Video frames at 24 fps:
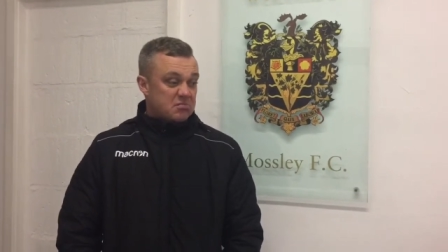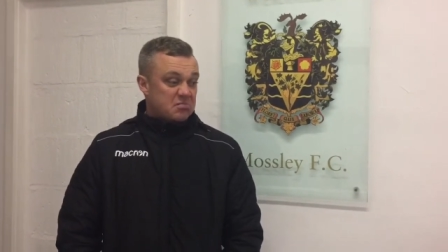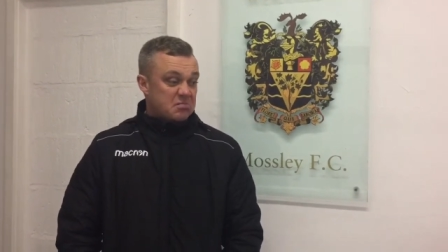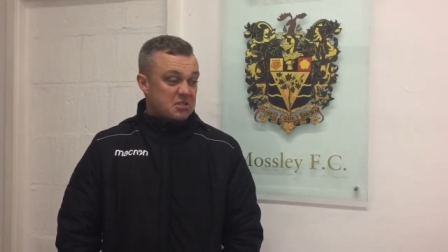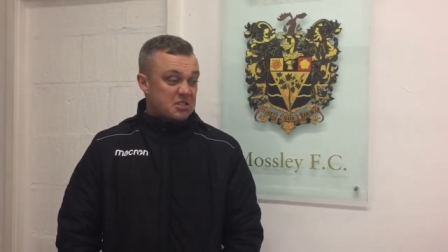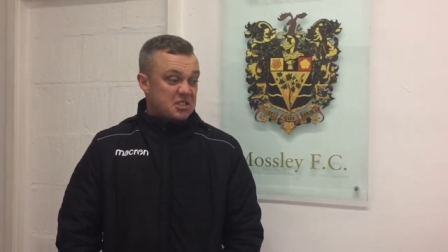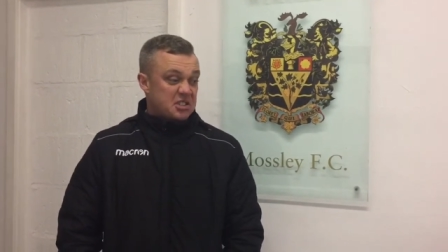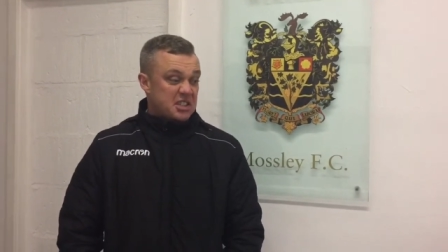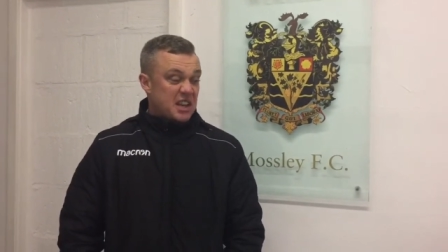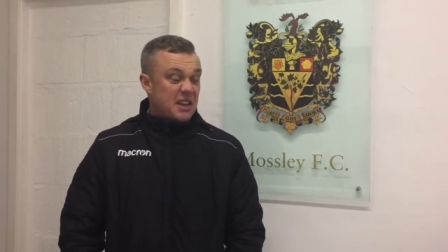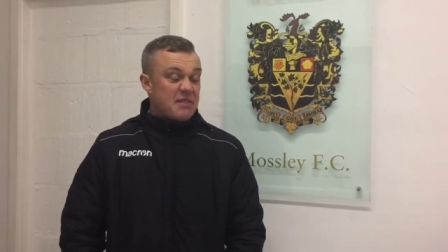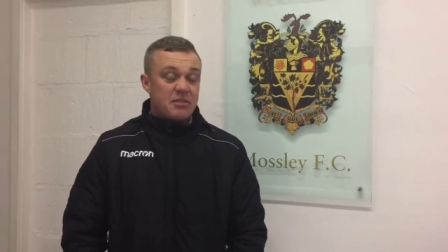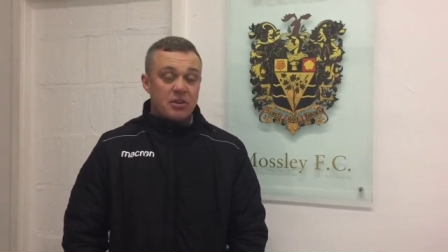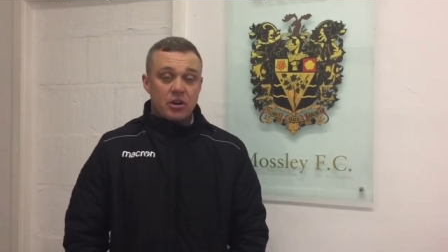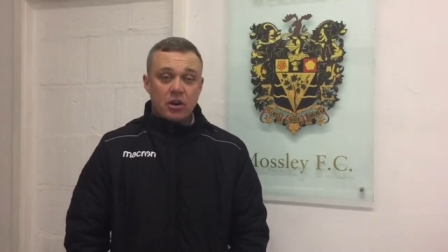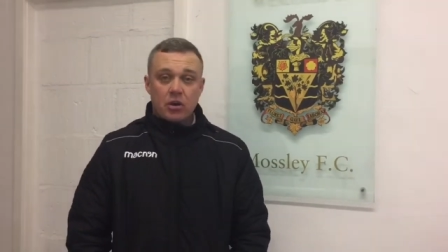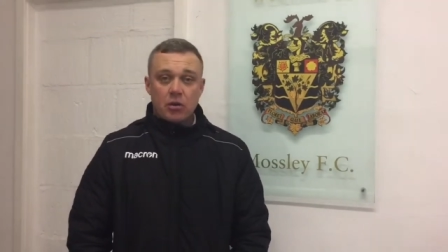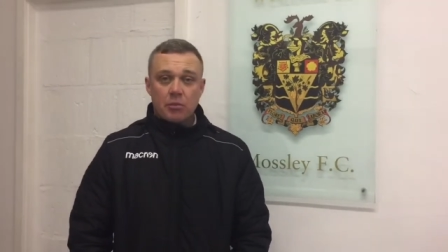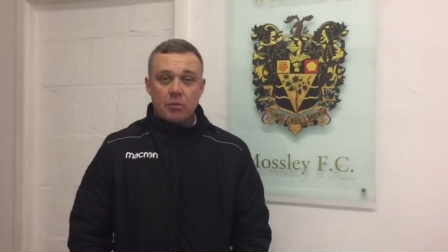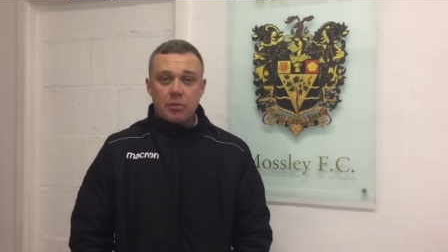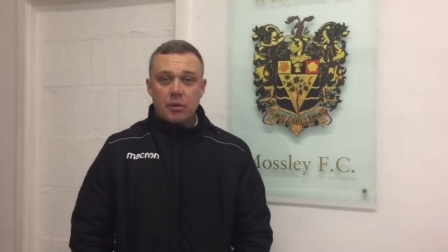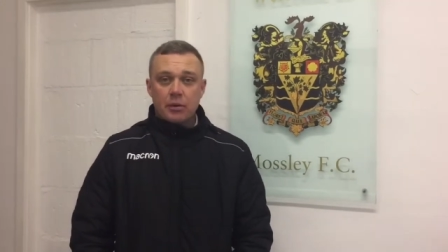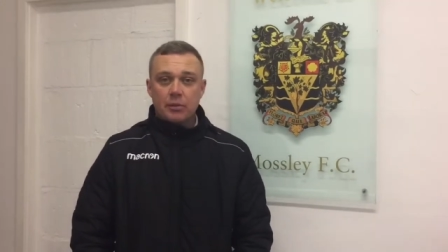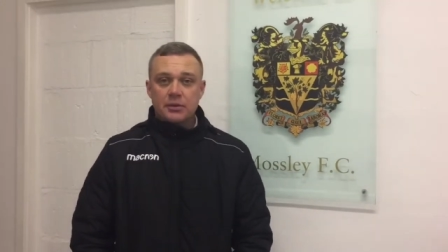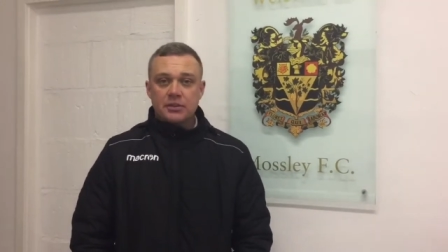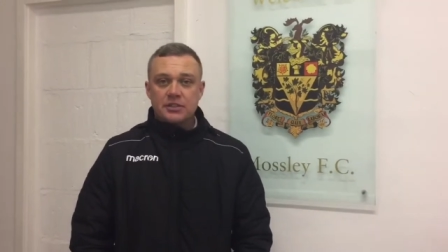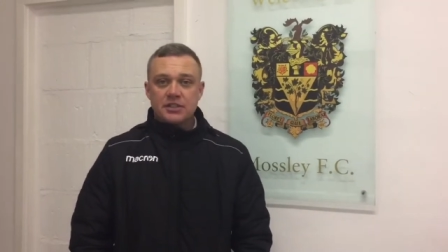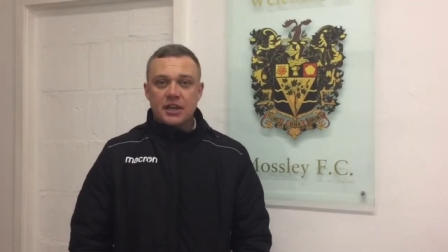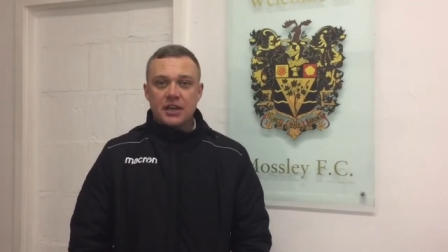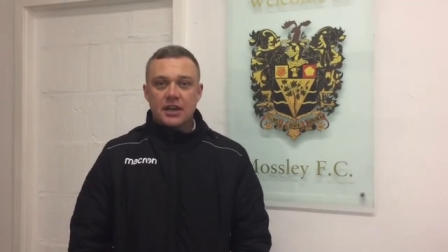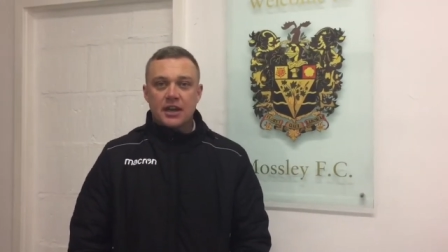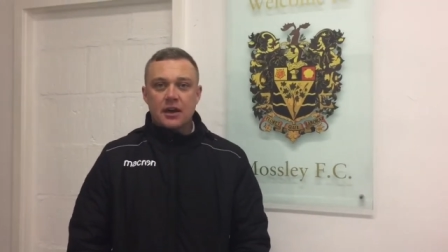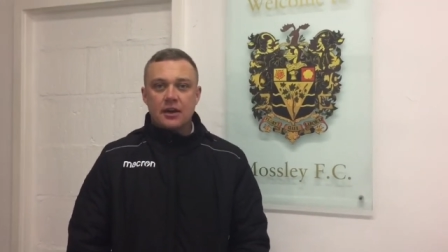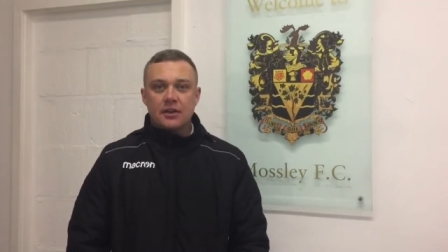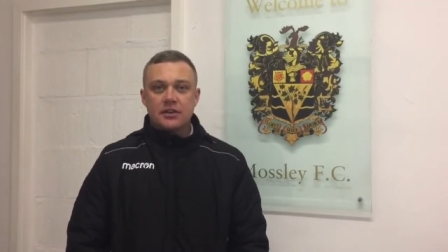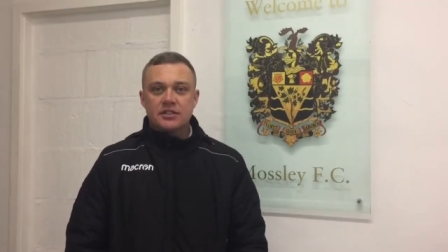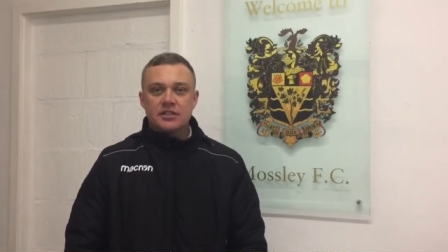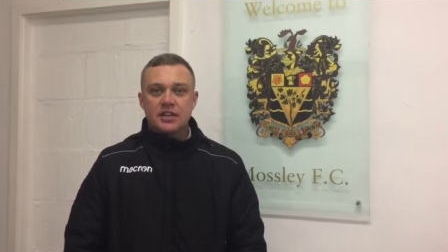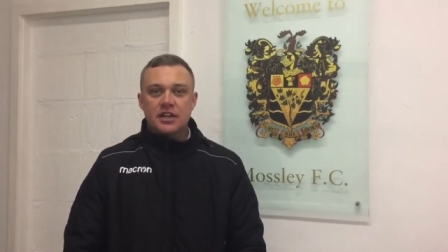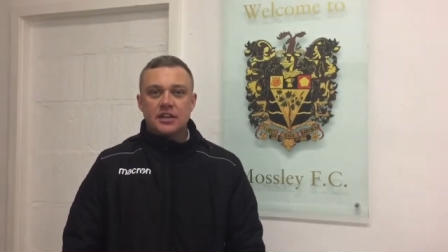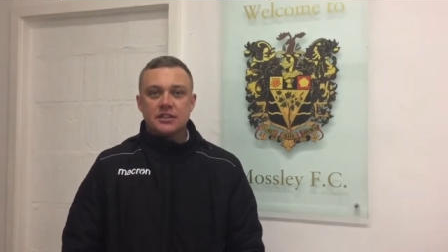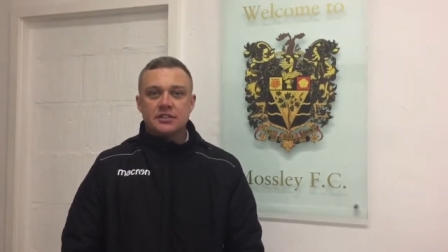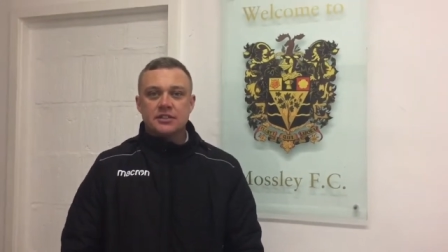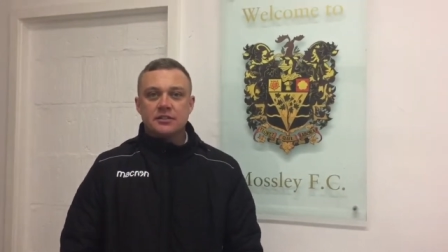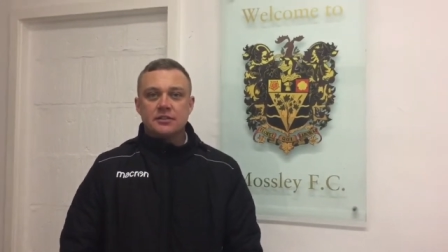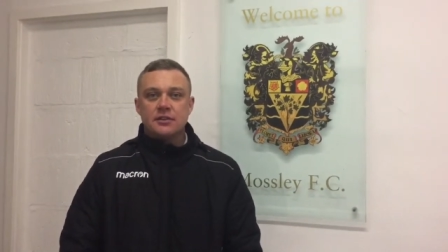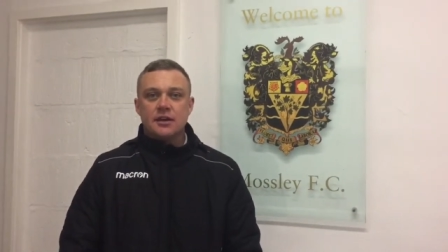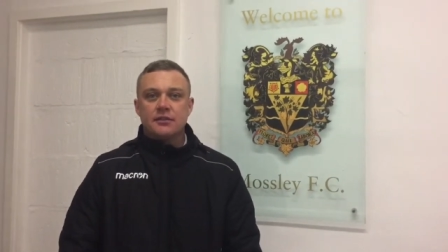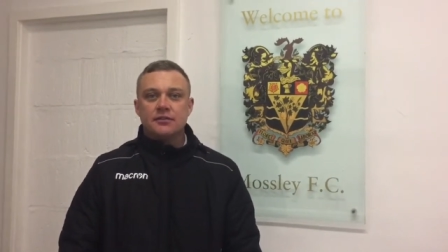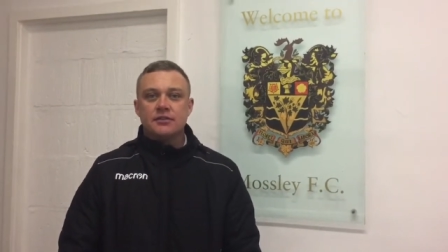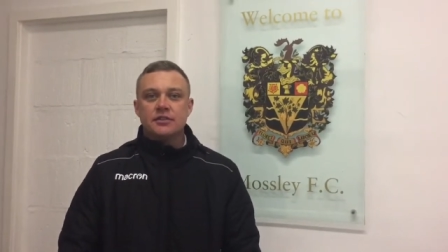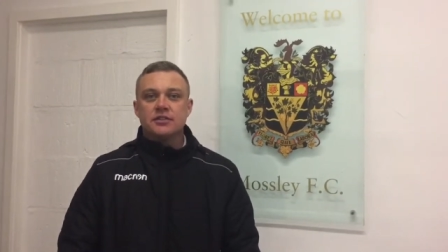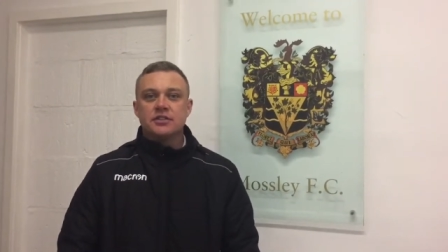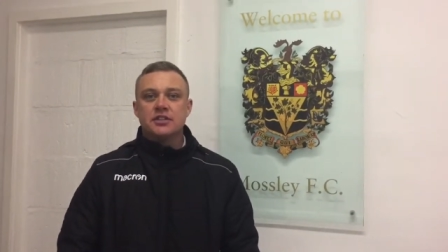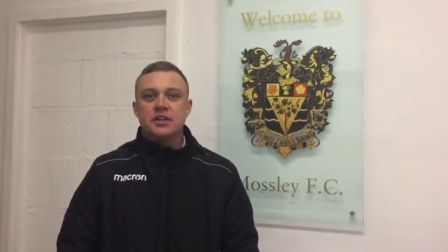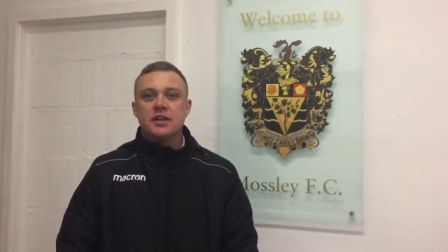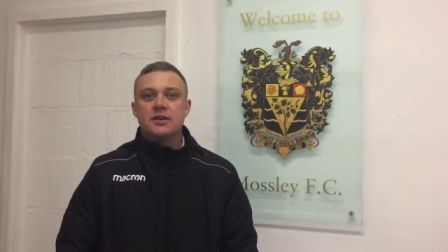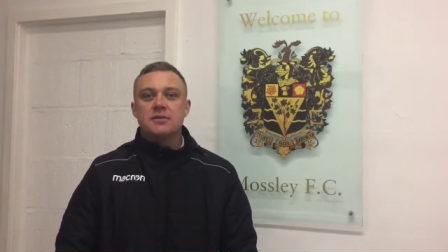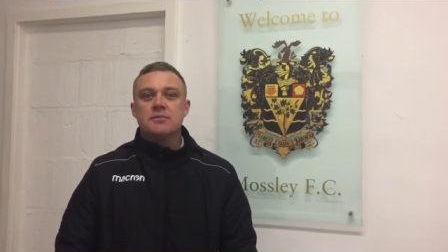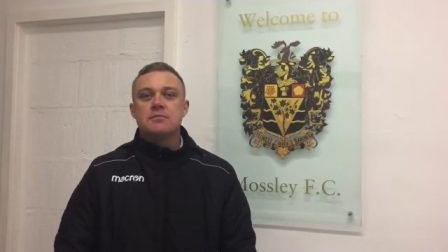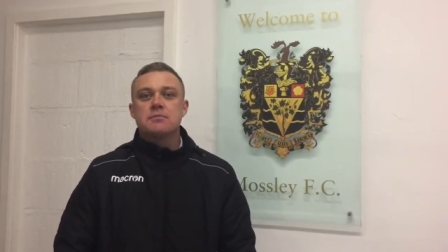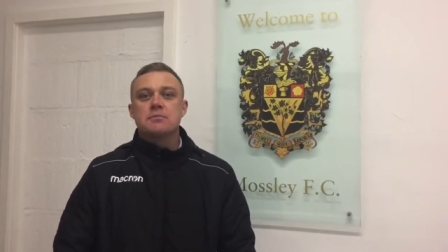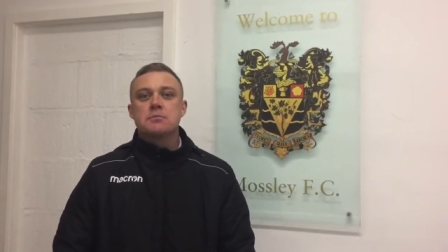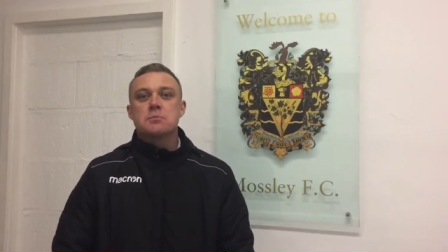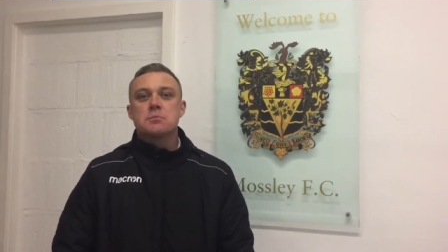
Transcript: 7 I could probably take out the side after today.